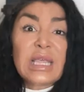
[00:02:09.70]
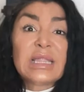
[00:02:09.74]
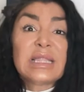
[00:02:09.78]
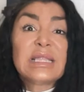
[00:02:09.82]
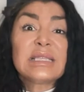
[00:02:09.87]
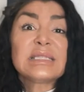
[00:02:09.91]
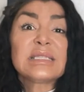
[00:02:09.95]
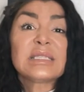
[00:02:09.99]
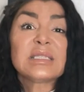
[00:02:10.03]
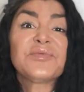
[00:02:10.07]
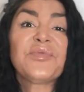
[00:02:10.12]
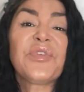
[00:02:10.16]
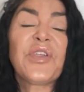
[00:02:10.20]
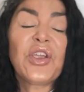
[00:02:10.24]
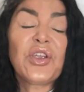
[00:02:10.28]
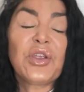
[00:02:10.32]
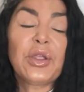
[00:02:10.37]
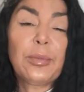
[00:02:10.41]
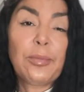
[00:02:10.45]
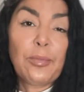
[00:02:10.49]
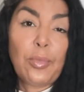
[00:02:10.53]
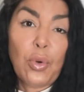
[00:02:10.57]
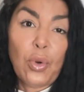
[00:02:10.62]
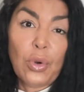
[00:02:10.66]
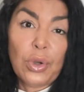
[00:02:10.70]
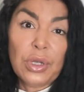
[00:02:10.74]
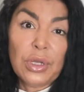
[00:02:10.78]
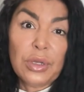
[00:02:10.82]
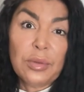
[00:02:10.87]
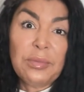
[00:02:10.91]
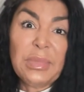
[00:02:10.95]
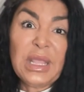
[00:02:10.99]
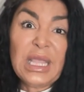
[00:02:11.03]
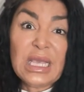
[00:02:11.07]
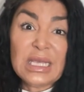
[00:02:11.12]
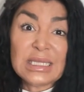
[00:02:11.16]
This is very
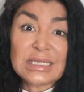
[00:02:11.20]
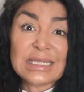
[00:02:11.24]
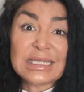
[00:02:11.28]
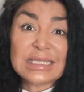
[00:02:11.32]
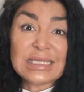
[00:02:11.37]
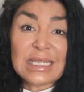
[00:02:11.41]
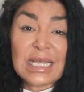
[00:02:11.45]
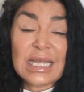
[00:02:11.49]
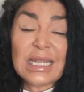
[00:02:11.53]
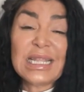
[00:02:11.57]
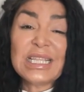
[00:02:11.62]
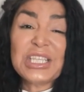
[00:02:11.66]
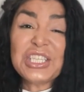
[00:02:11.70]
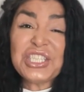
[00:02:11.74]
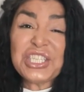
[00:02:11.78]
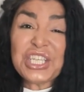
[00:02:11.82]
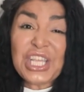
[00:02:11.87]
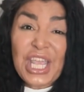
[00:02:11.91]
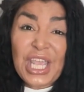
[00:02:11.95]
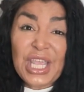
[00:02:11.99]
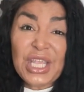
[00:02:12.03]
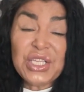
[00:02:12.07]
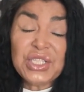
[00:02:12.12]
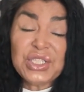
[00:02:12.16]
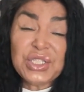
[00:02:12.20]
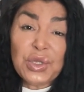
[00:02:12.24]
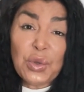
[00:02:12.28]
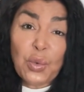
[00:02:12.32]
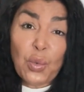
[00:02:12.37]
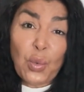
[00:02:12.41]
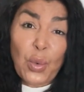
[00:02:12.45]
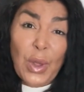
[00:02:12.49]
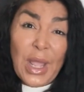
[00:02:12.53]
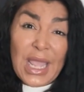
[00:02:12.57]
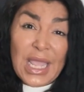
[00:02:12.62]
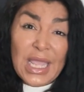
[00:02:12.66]
important because it's going to change the
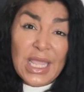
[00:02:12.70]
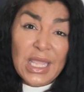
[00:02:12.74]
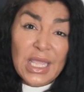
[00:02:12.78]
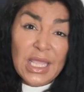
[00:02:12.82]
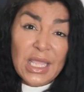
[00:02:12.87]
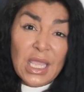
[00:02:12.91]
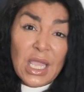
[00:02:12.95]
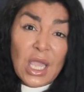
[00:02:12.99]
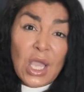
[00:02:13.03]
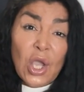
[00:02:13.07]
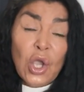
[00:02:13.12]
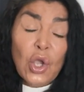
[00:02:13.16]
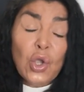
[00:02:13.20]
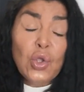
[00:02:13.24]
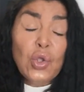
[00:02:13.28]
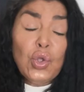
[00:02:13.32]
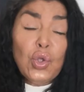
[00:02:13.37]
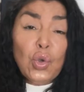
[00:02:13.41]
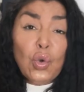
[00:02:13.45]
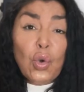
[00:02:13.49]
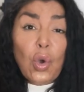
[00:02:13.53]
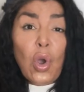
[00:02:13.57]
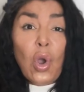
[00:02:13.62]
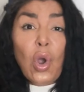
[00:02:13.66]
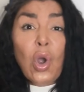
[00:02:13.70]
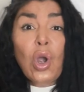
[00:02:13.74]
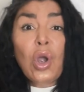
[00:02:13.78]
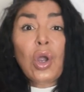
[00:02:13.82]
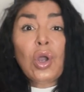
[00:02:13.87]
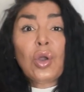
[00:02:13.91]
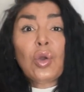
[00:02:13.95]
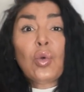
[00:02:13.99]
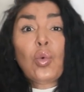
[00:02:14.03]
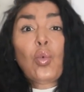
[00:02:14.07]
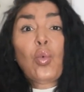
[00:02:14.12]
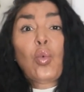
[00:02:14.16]
way you
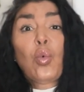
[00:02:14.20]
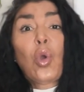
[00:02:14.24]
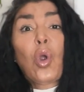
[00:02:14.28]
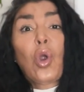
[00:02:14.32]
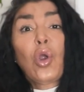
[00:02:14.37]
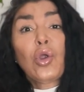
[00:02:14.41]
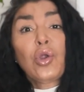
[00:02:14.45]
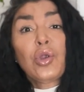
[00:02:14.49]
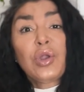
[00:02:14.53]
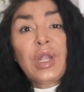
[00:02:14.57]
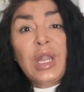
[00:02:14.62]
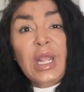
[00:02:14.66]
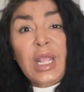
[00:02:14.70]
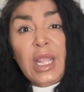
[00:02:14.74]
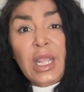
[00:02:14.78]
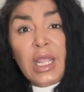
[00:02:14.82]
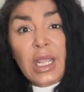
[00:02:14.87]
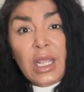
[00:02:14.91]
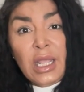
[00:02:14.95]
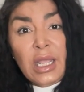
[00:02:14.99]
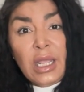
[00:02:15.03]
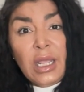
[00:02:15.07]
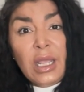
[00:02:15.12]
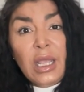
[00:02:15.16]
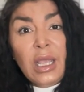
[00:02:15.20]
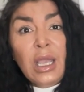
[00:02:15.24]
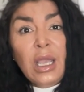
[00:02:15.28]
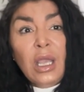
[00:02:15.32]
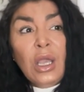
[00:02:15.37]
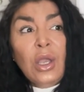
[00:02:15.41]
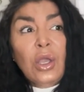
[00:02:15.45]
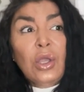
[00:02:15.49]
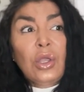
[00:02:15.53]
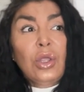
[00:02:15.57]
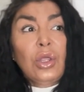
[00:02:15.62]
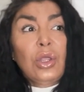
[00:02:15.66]
are wording
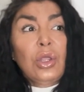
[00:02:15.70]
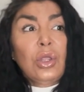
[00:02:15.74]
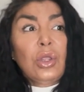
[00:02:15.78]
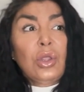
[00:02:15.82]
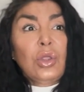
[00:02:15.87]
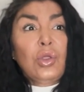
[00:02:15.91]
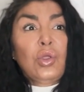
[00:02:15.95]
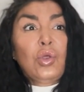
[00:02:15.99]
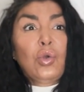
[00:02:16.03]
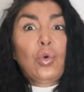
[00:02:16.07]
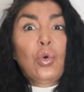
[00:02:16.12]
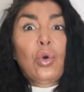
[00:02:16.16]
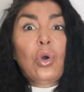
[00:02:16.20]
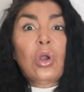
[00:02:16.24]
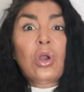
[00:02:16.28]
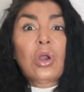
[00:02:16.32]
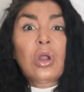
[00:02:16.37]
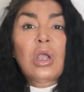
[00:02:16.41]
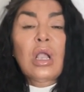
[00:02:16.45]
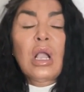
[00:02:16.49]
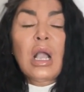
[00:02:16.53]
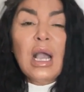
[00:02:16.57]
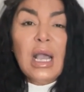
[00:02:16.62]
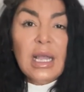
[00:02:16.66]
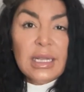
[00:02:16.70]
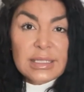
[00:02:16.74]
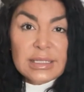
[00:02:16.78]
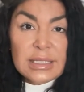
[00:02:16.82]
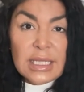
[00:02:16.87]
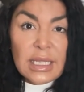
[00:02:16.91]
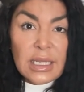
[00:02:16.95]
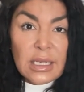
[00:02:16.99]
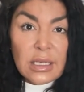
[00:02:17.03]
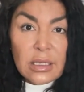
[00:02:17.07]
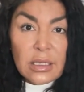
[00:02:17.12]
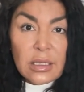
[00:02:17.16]
your
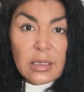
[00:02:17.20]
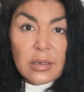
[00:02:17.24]
content